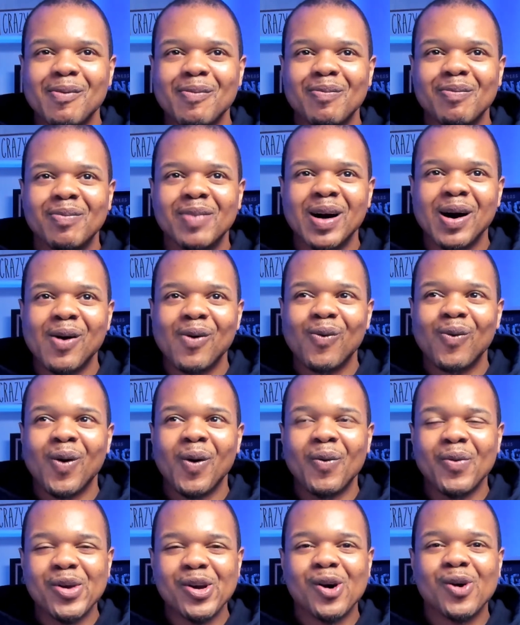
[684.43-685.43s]
but
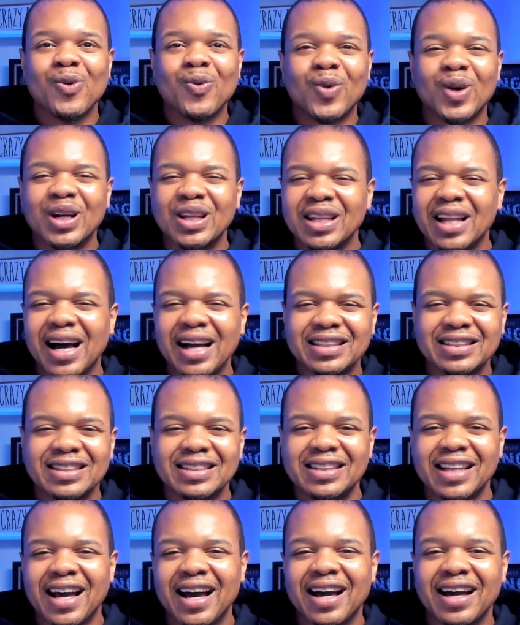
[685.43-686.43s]
what we don't realize
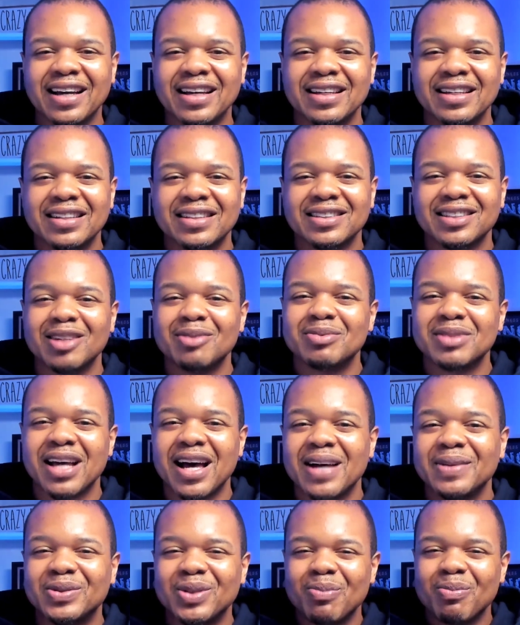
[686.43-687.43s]
is that
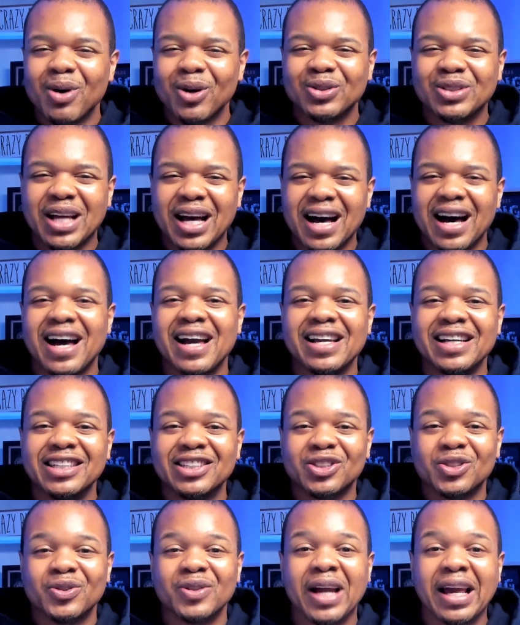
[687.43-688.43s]
sometimes the Most High
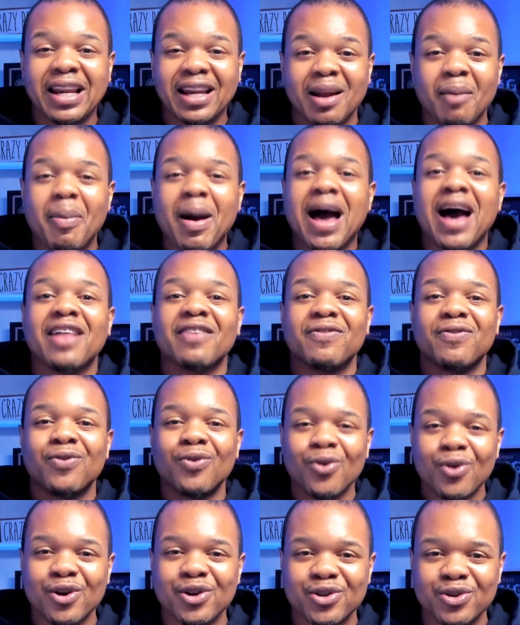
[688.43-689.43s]
is creating a path
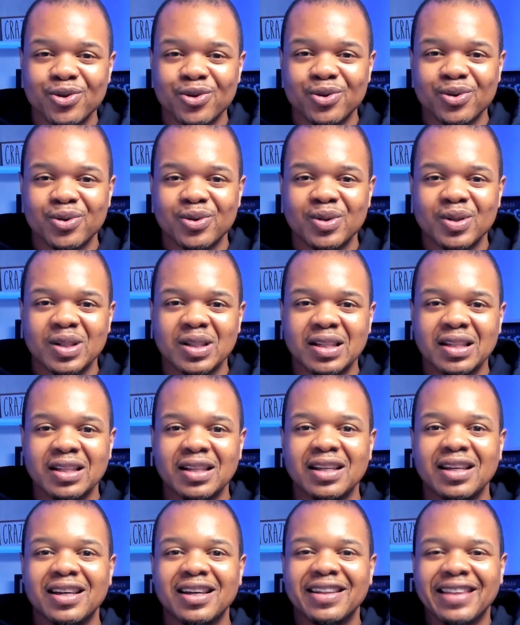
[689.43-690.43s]
for you.
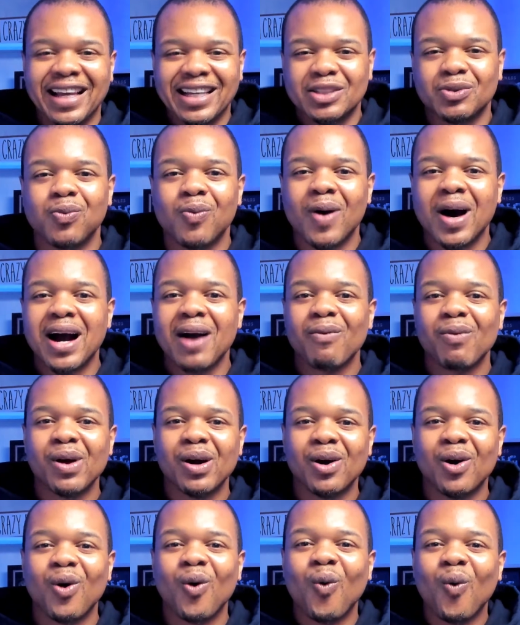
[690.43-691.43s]
That's why we're
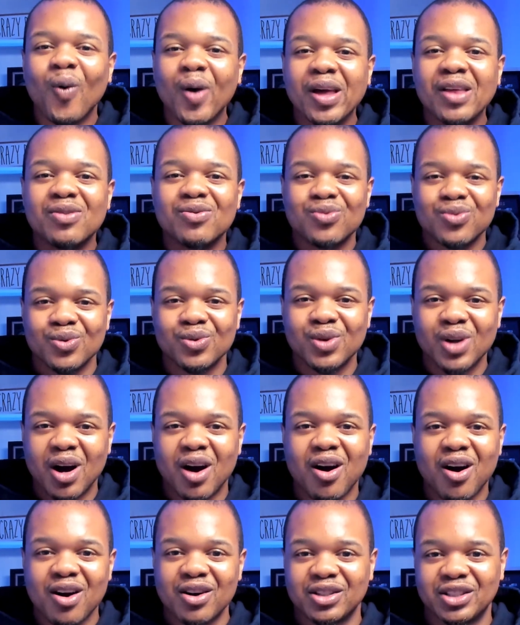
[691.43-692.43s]
going through the
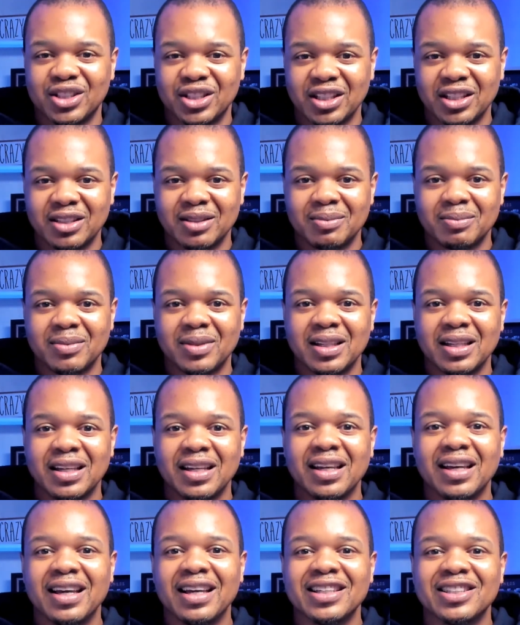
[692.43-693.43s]
hardship.
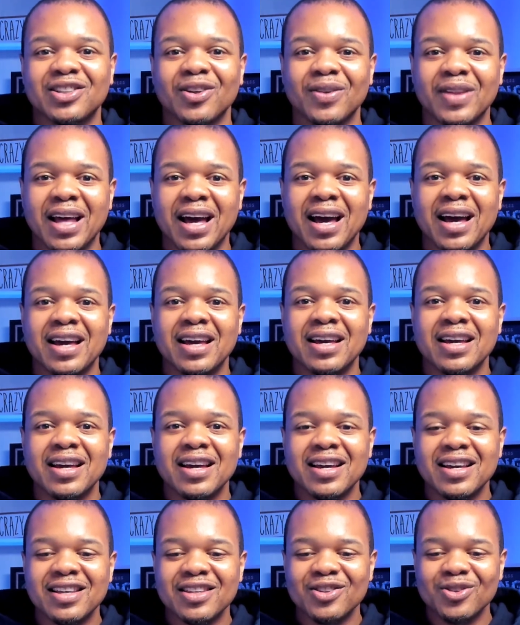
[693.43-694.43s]
It's so that
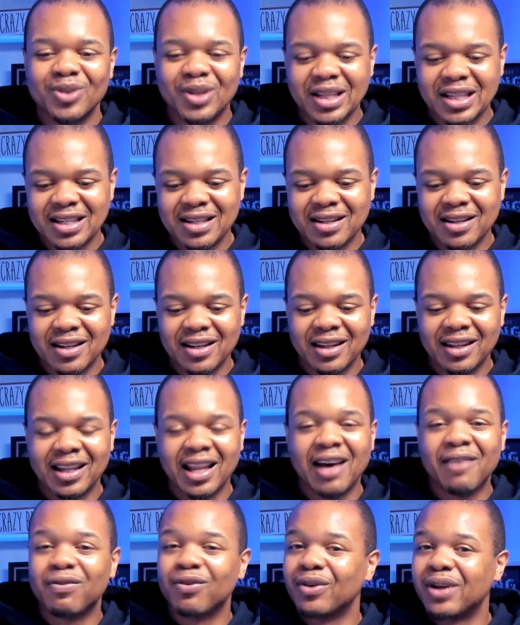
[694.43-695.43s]
you can
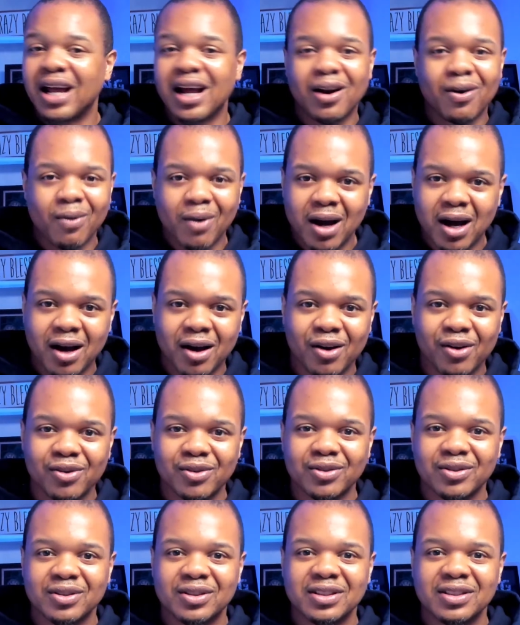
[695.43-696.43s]
level that ground,
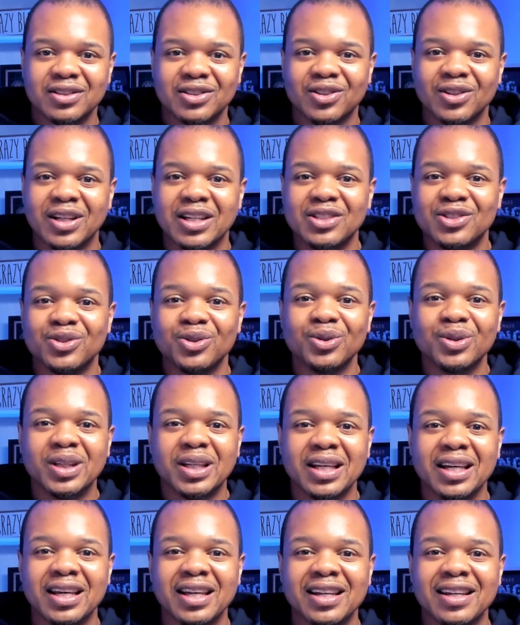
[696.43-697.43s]
so that you
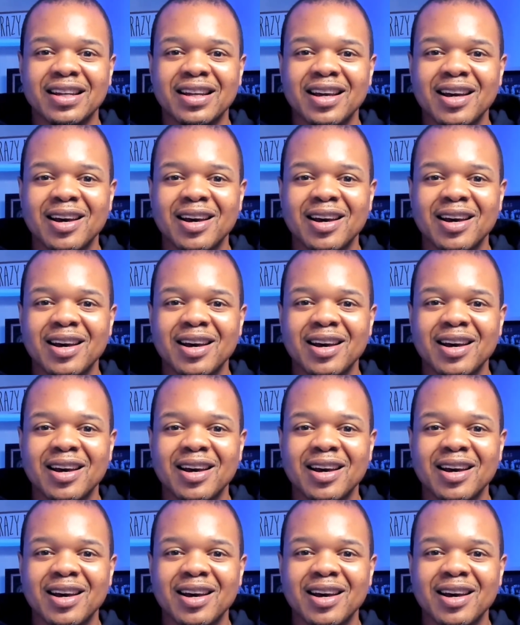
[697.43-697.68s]
can